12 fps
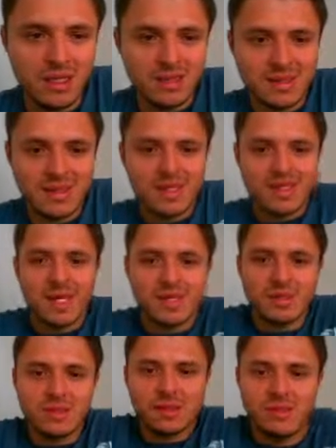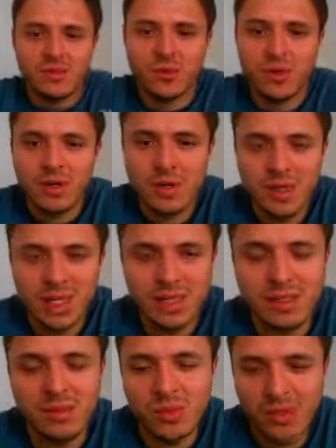C takes on d4
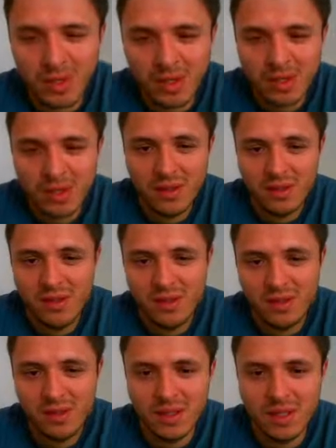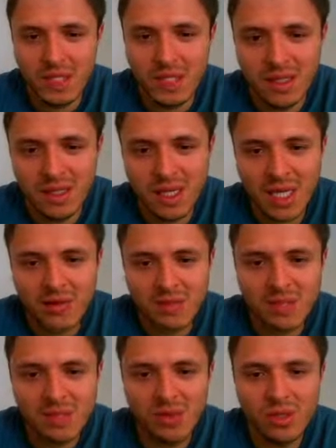is the move here. And I gave
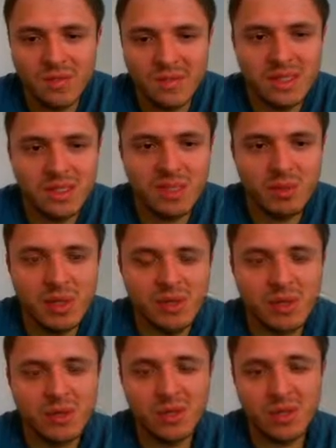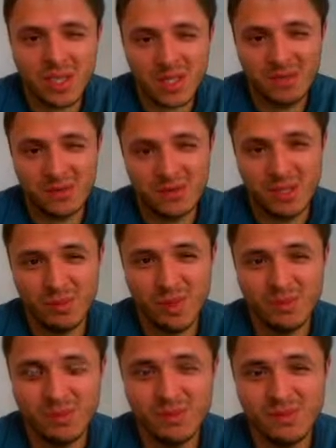him a small advantage by not going for the
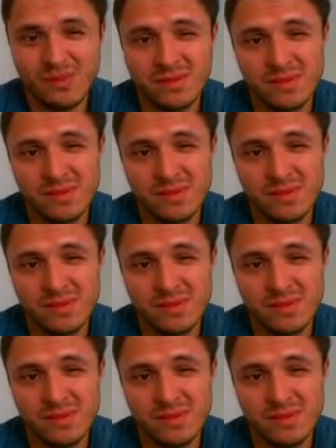main move.